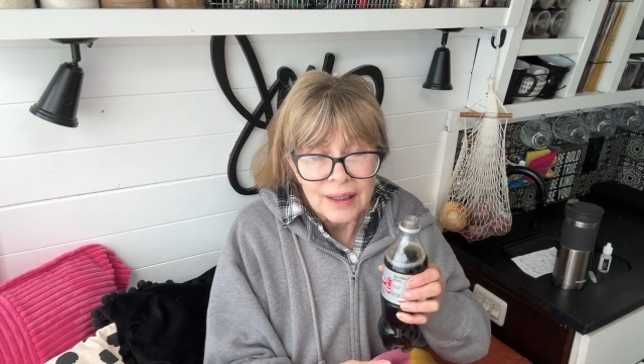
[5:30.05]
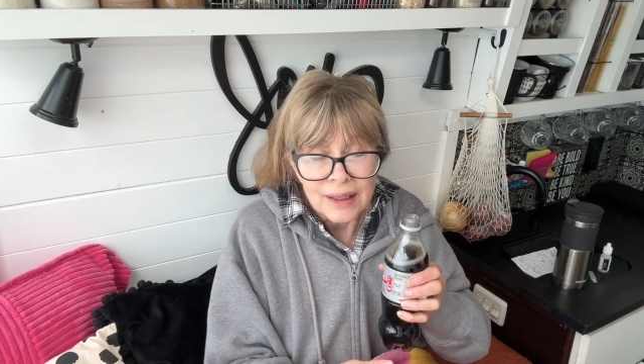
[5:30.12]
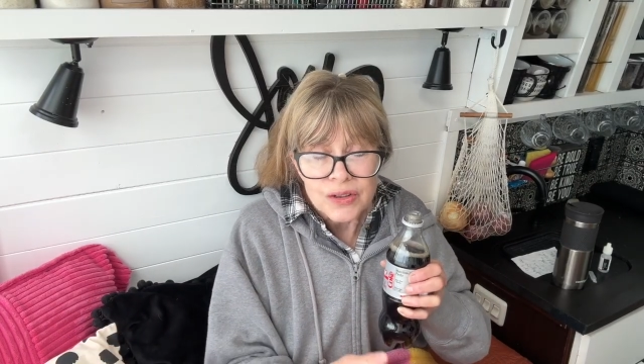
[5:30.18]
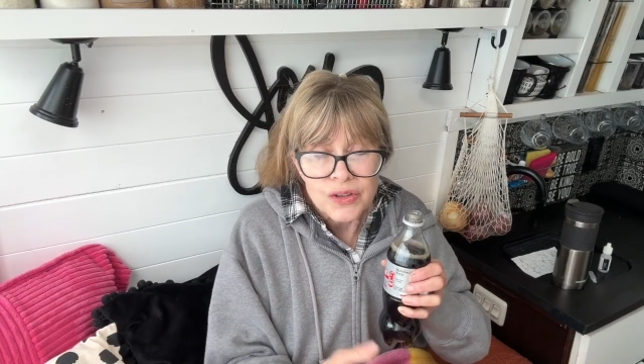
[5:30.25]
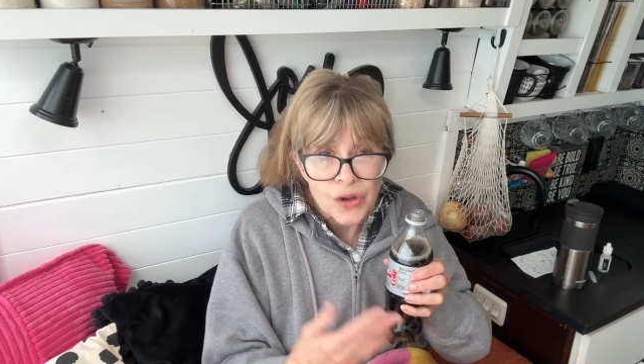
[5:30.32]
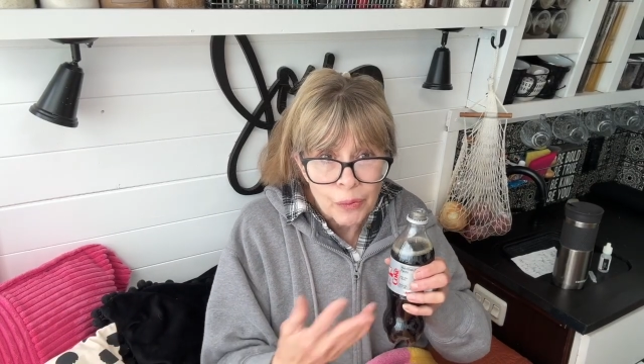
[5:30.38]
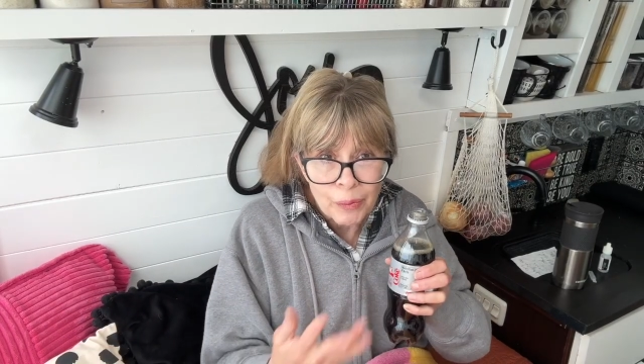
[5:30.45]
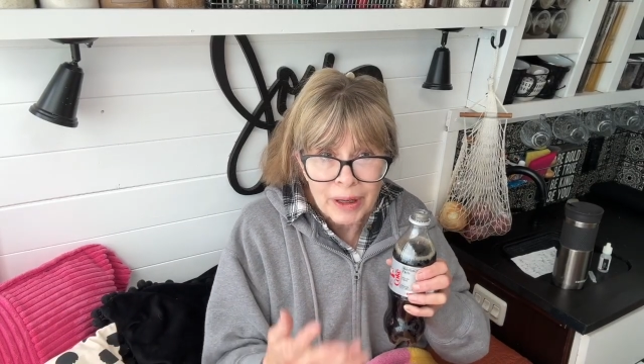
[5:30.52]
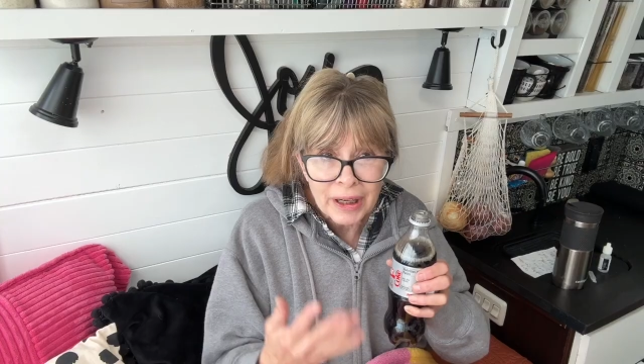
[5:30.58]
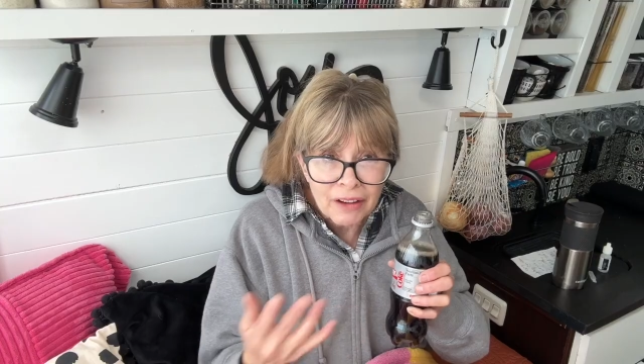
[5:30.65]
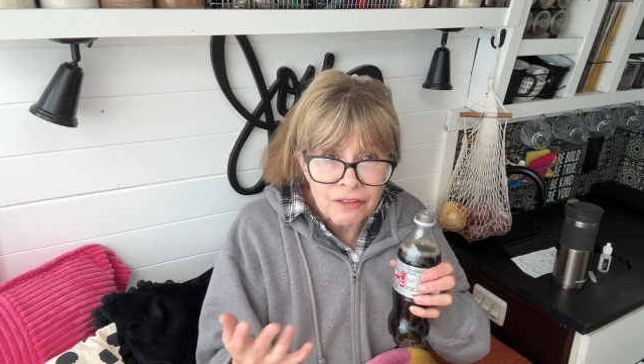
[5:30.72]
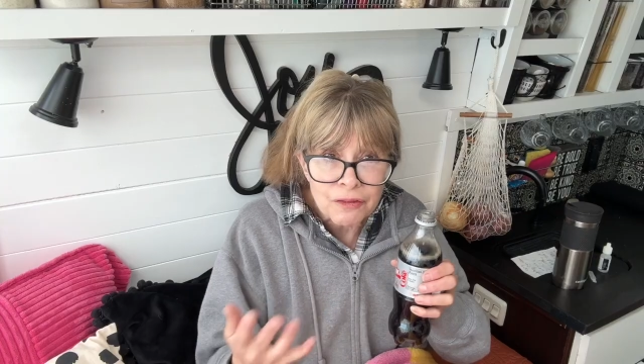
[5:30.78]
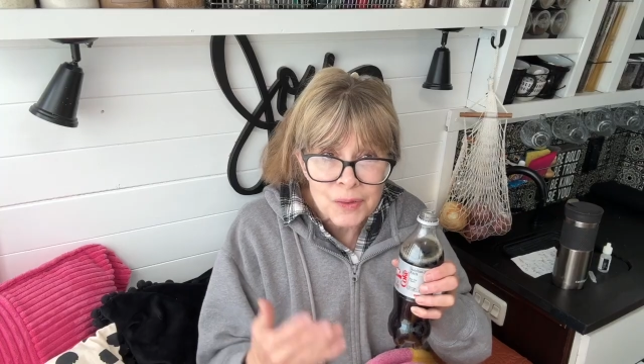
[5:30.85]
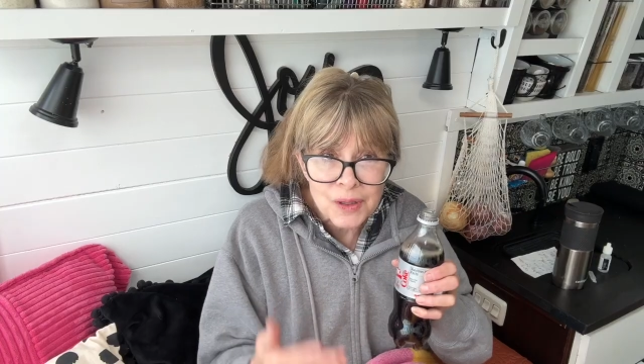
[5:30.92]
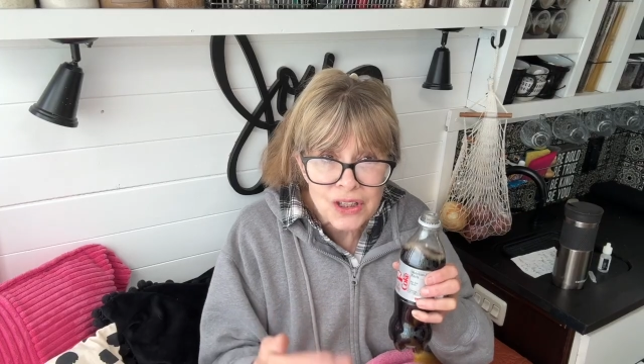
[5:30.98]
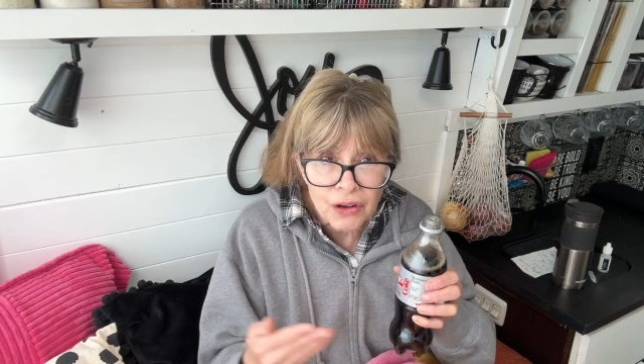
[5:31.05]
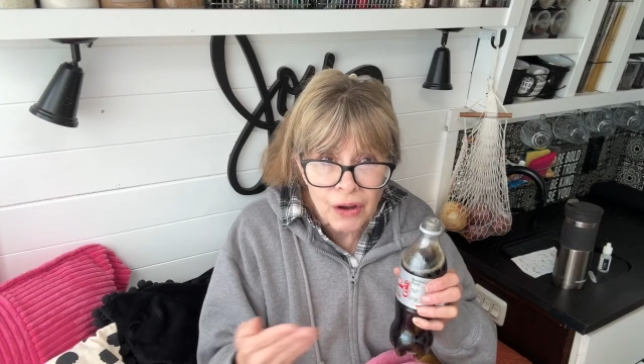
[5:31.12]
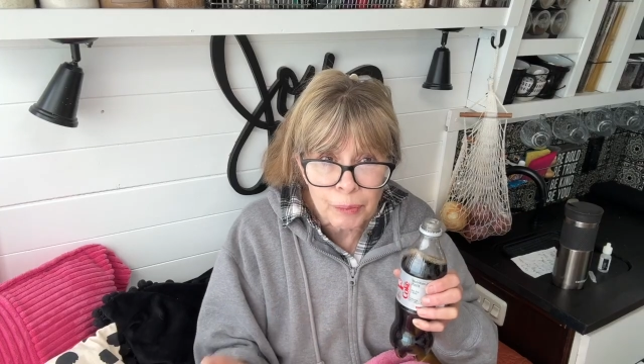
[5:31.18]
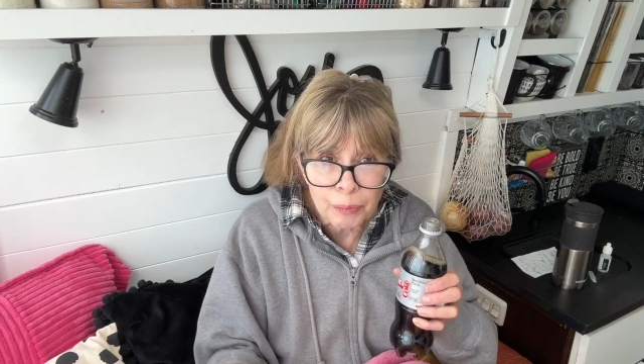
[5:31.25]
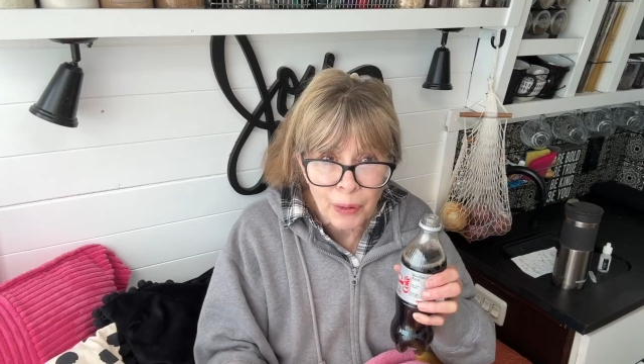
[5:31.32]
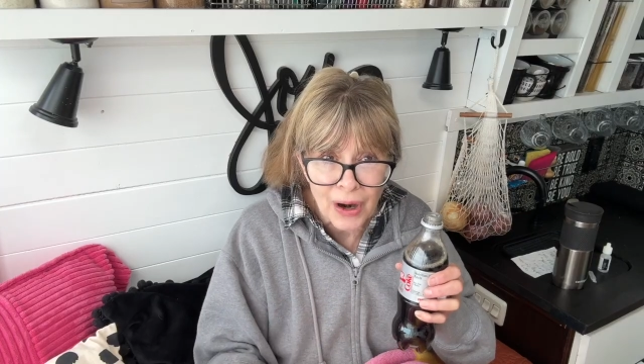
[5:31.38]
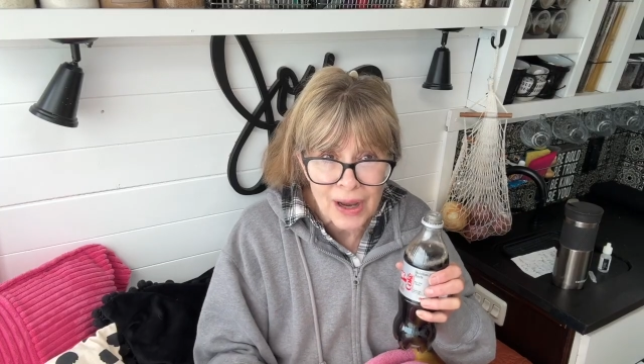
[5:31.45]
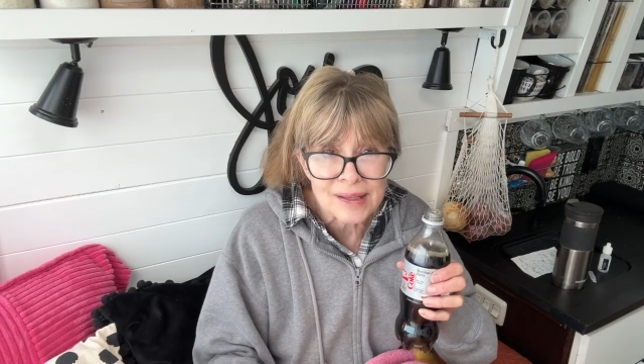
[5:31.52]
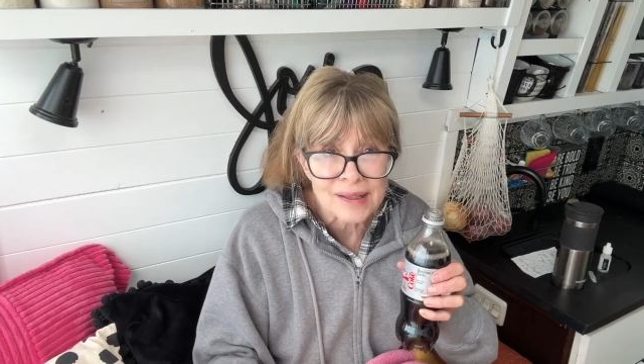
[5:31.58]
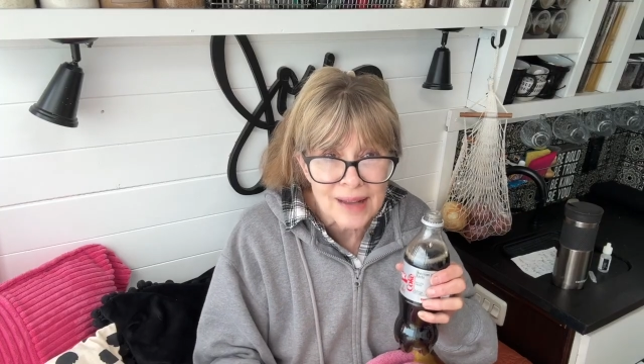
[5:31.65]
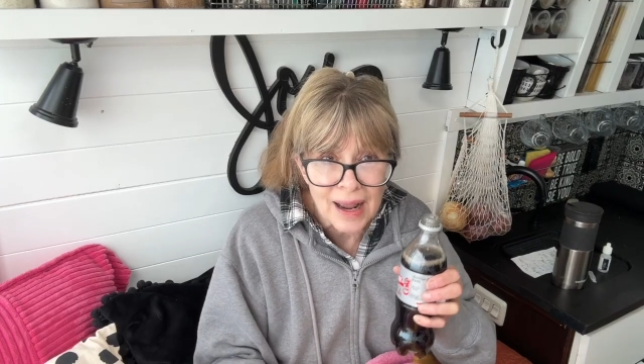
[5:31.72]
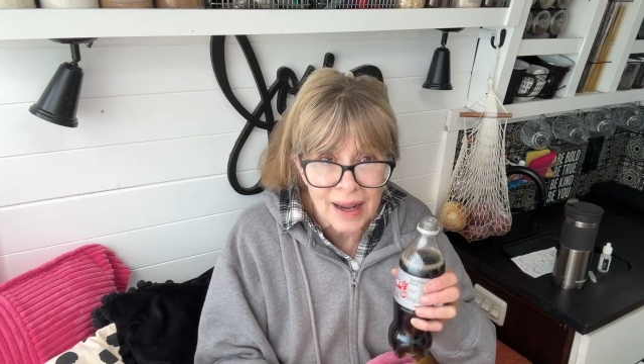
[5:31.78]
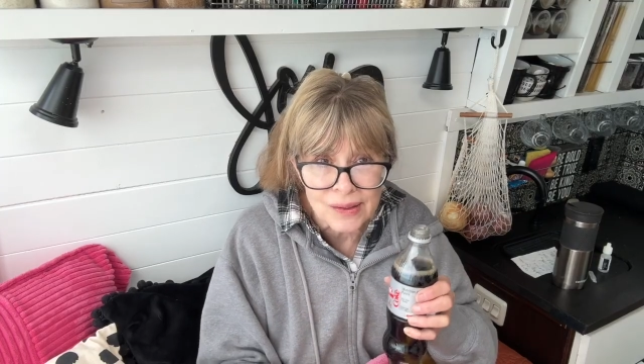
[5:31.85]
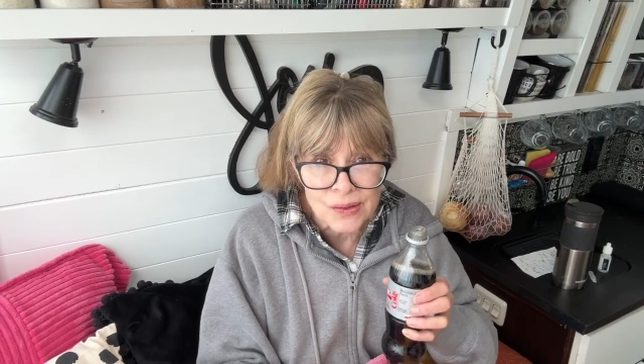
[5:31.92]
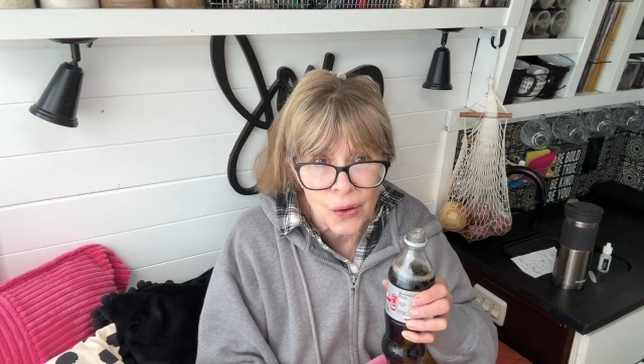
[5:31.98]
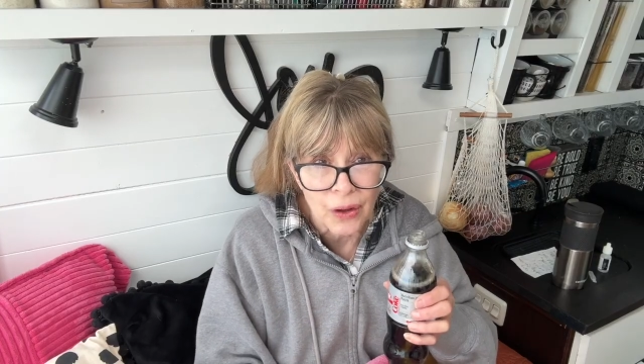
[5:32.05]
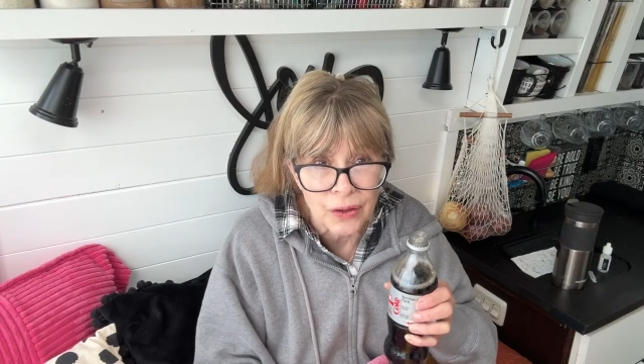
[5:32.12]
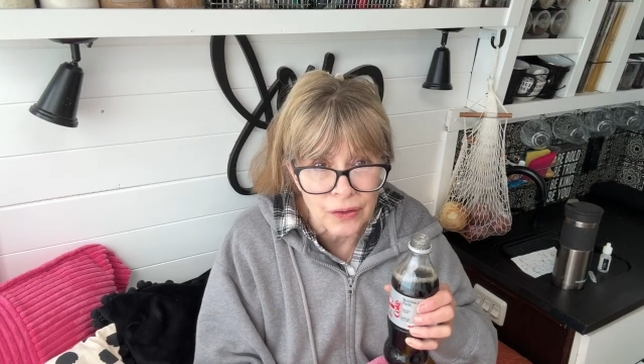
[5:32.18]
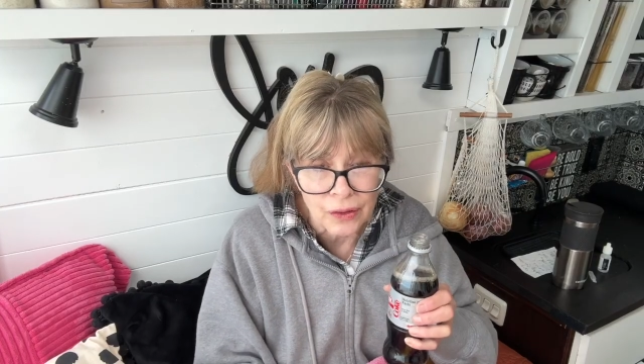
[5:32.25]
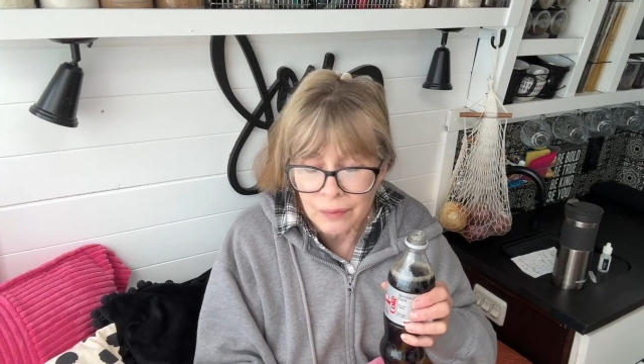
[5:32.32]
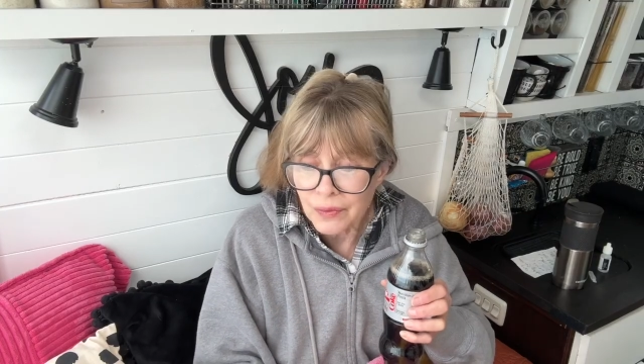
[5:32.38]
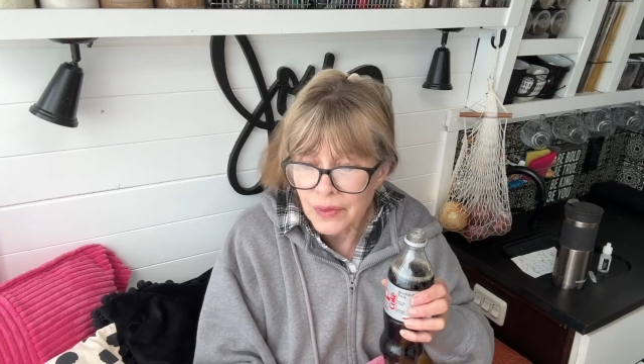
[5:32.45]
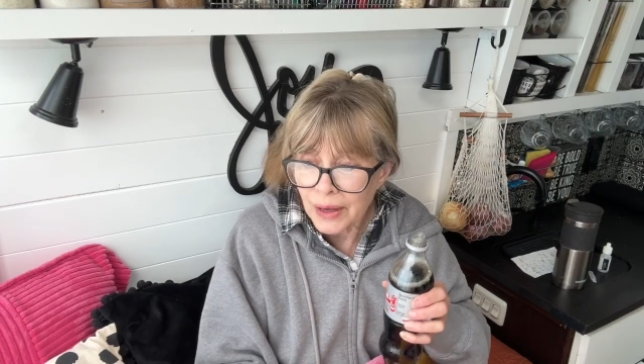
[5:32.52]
so many of them still had price tags on them.